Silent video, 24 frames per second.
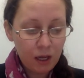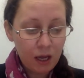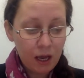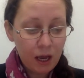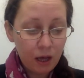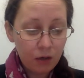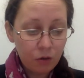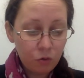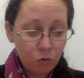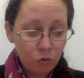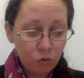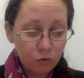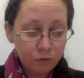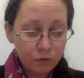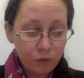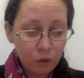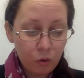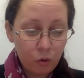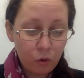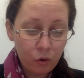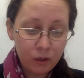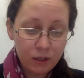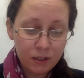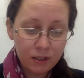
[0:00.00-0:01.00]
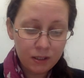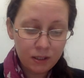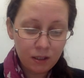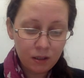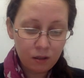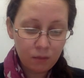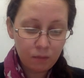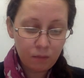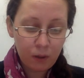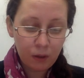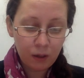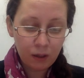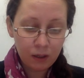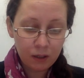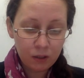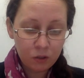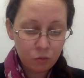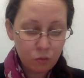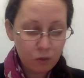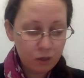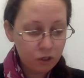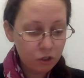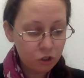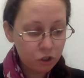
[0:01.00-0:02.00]
an orphan hoisted the bucket
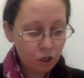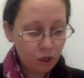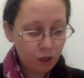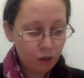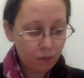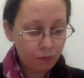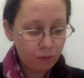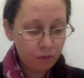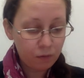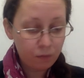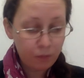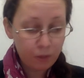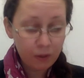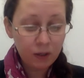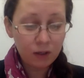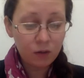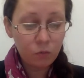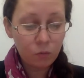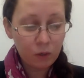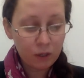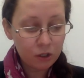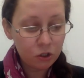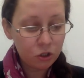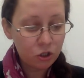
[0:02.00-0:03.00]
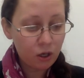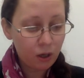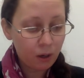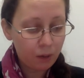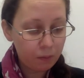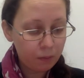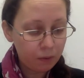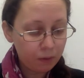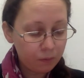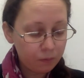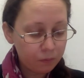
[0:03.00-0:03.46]
winch up.